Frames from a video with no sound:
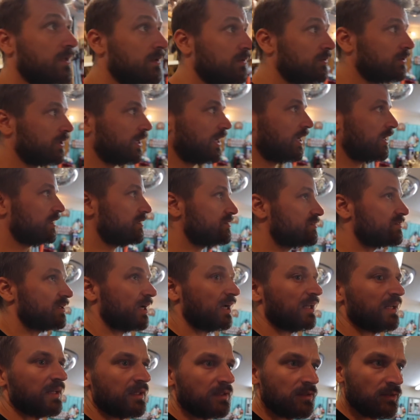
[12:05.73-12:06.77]
Little guys?
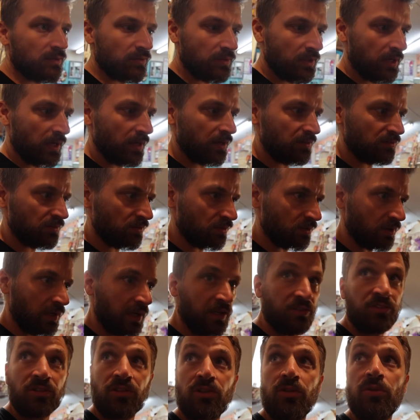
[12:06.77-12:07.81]
I like little guys. Little
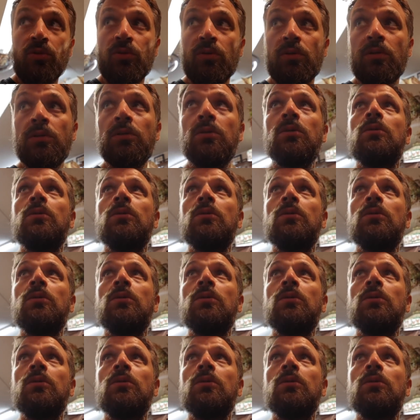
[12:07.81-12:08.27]
guys are cool.